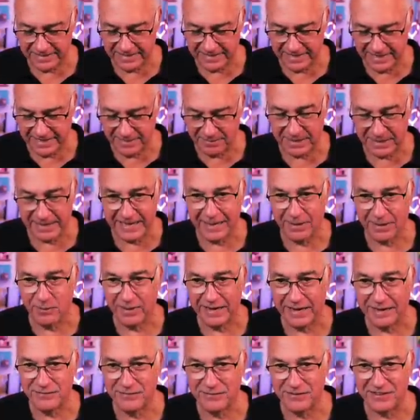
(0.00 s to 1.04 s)
Damn, I can't
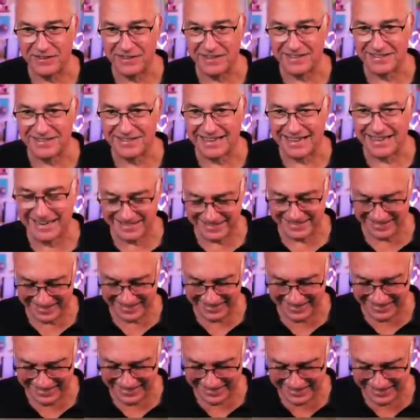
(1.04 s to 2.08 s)
wait for this
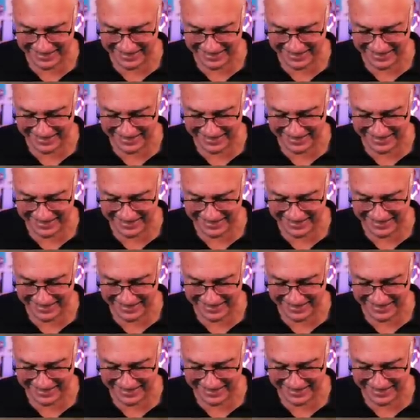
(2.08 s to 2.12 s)
actually.